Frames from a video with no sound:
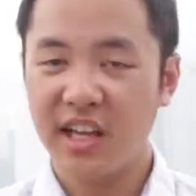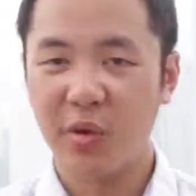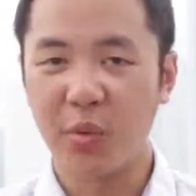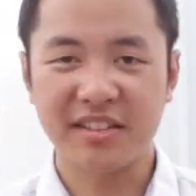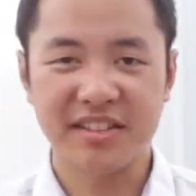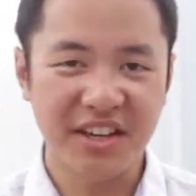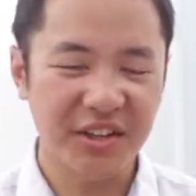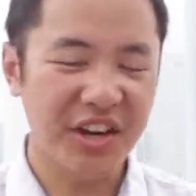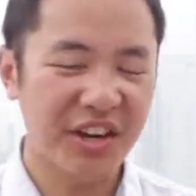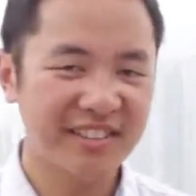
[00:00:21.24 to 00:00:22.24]
Well, it's
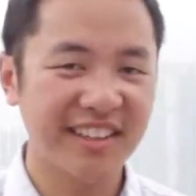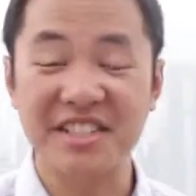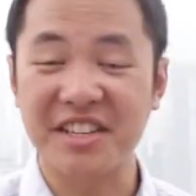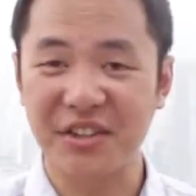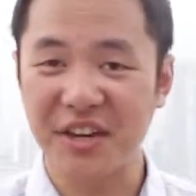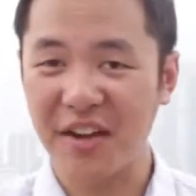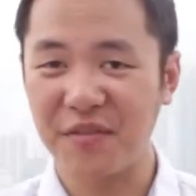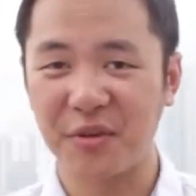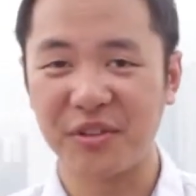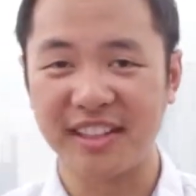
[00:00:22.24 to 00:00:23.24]
another year and it's another
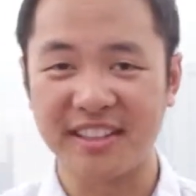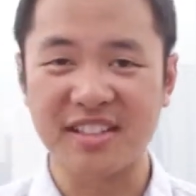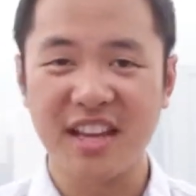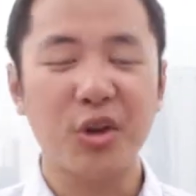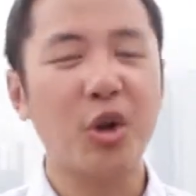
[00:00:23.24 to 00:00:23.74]
iPhone release.